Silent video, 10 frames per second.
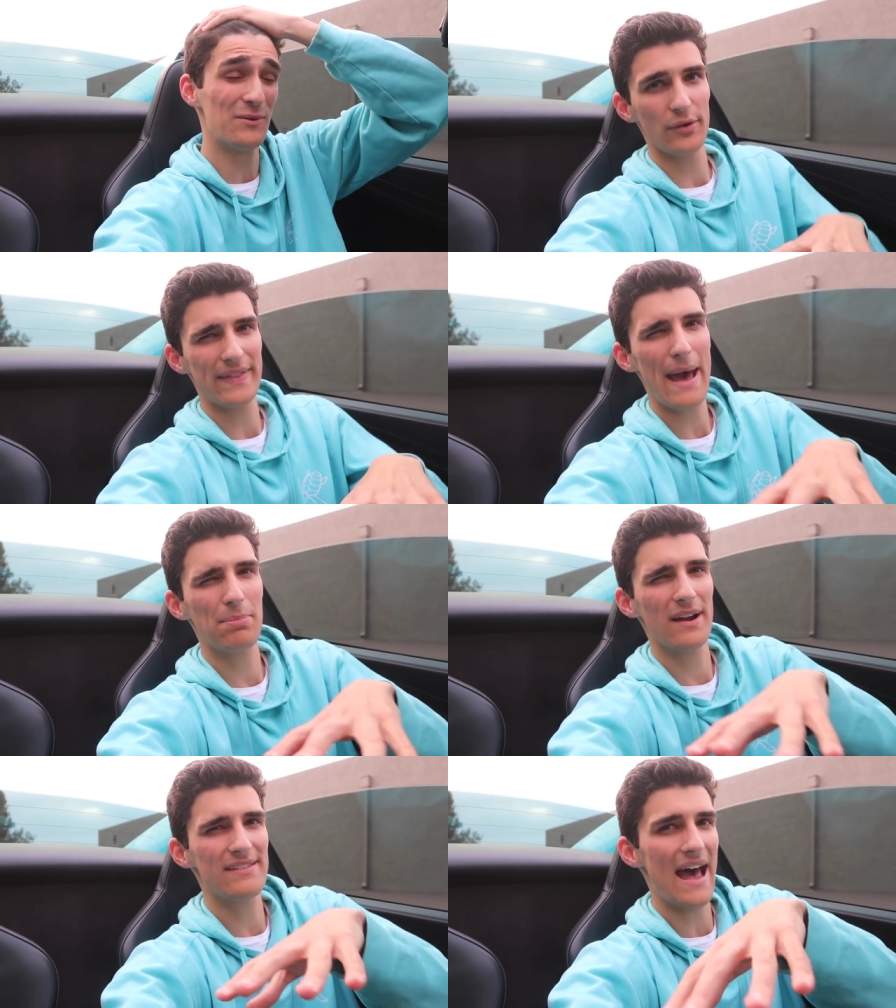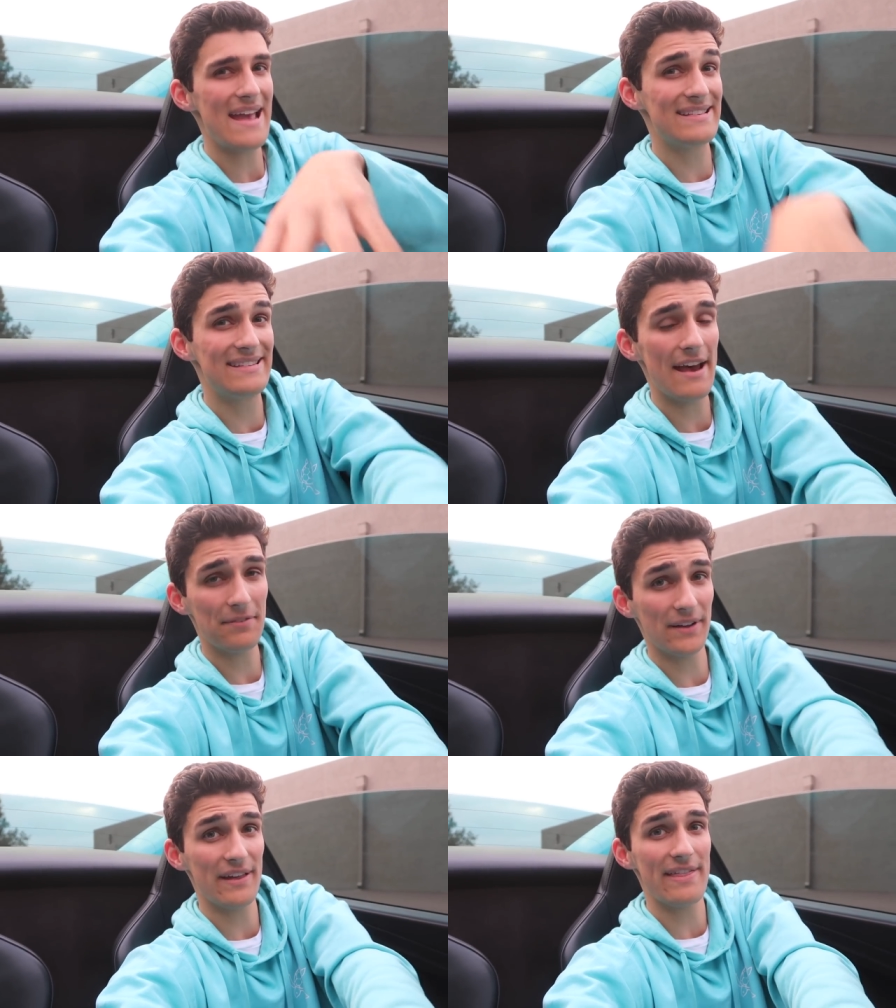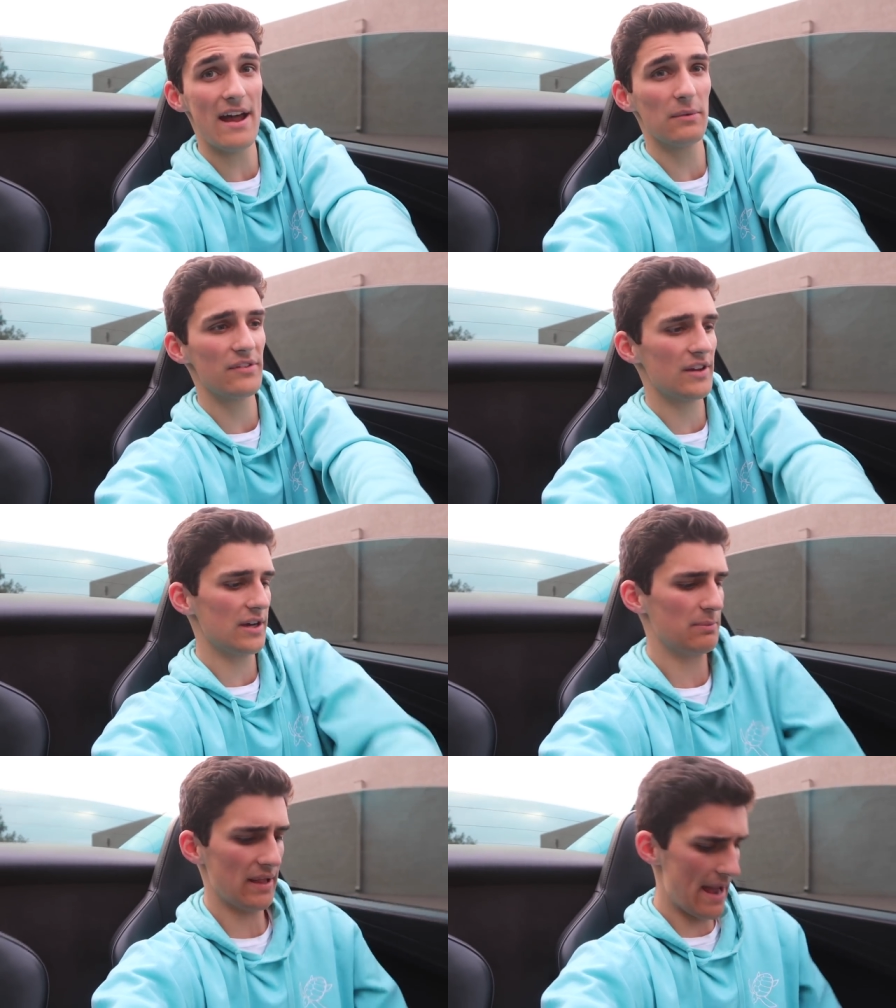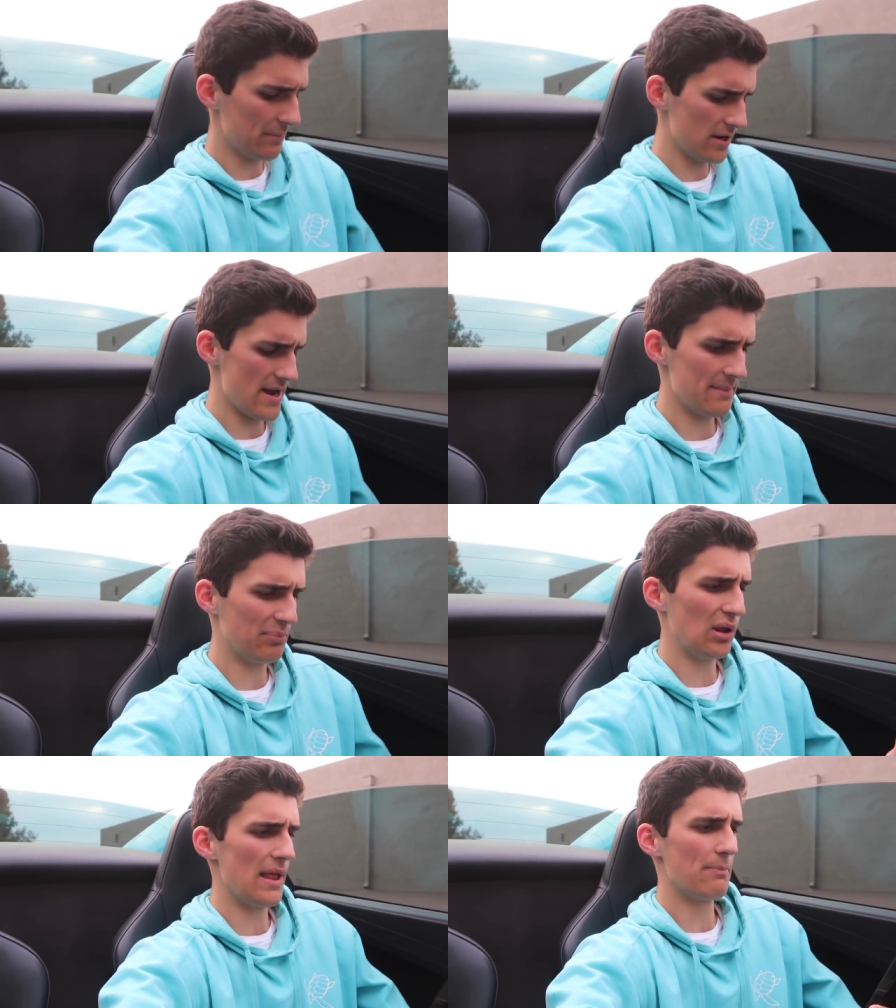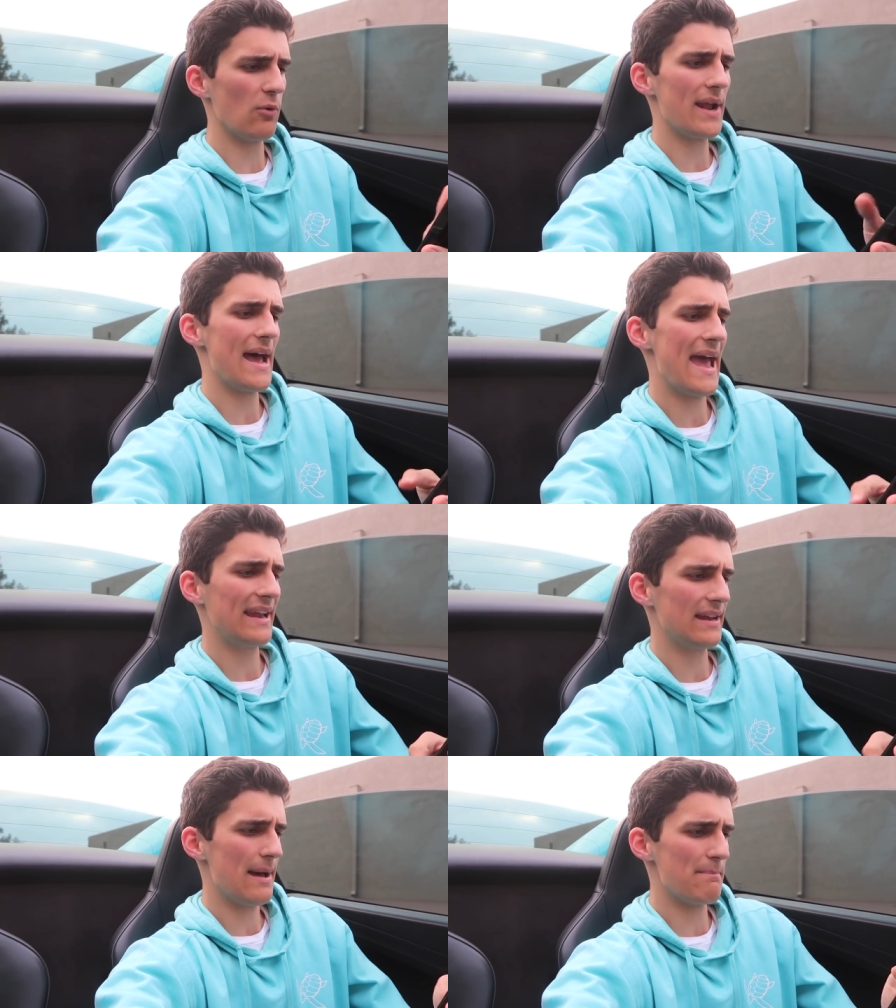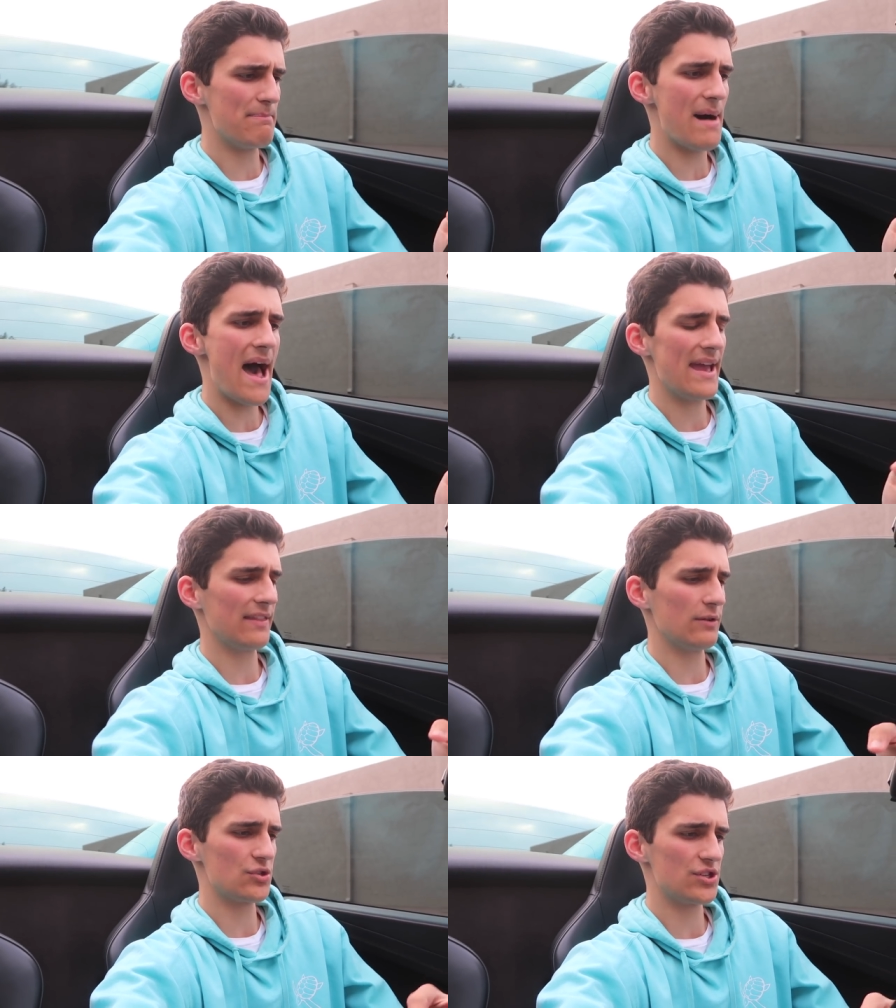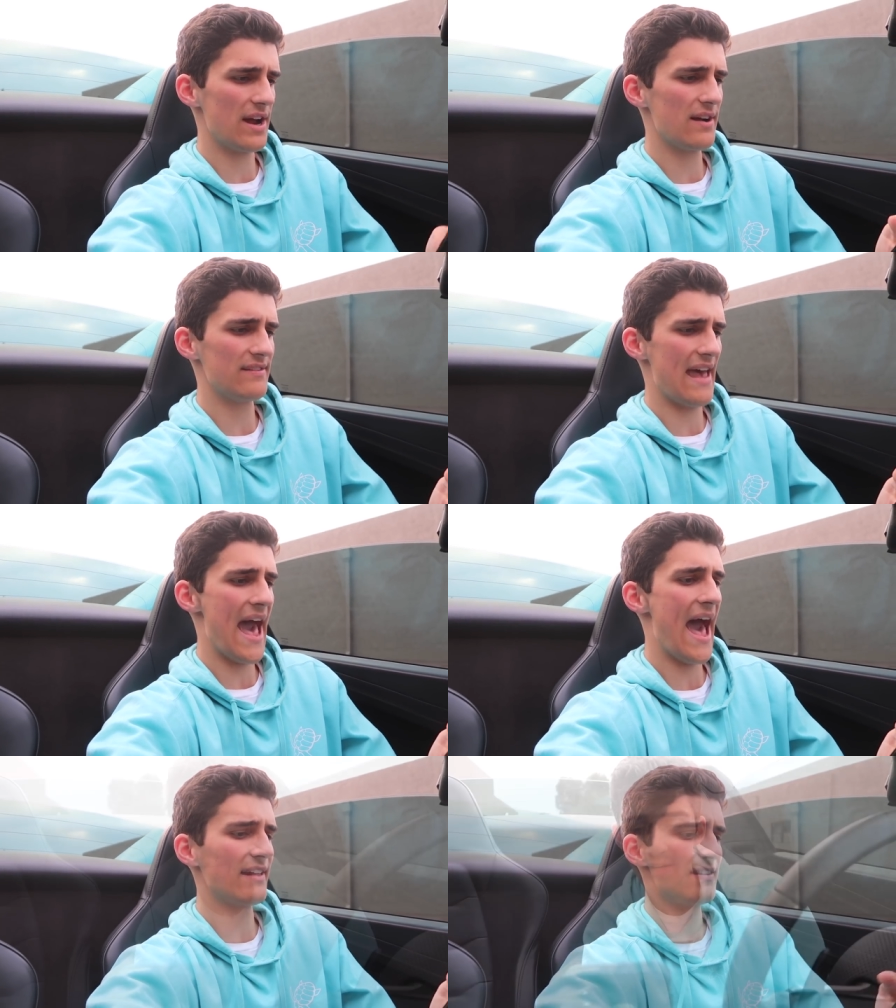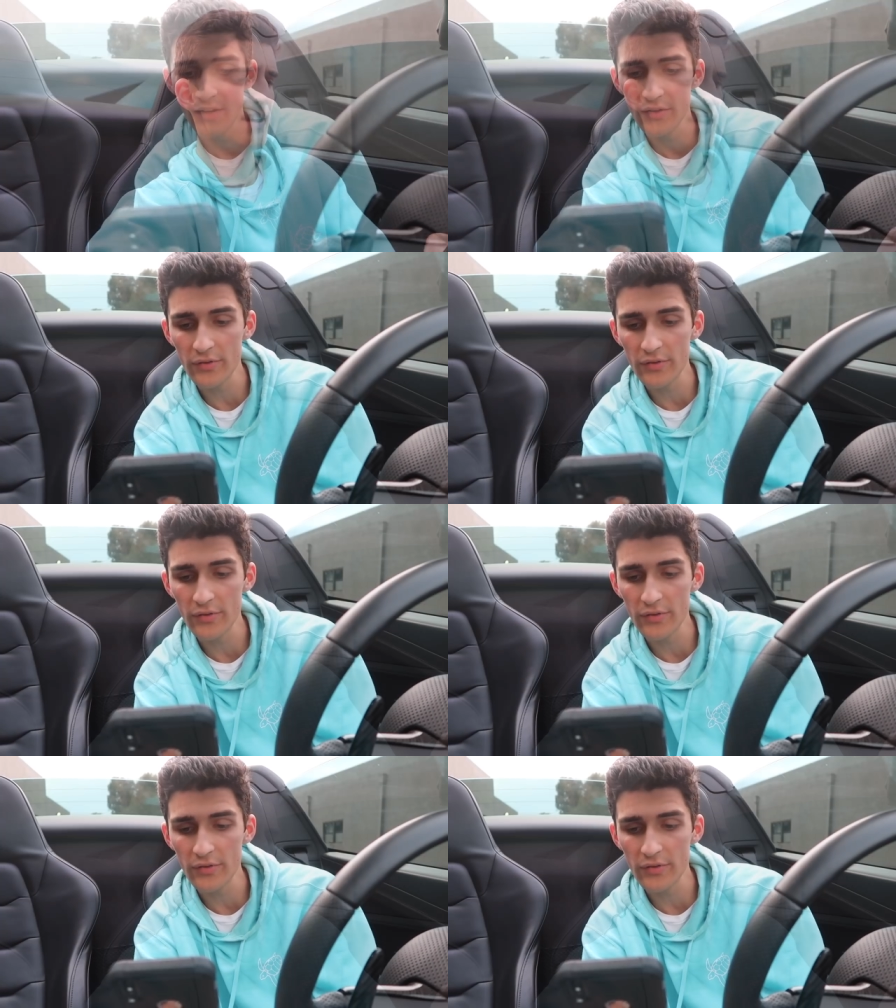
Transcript: So at that price, I definitely thought it was a good play. I'm gonna go ahead and pull up what I ended up buying those shares at.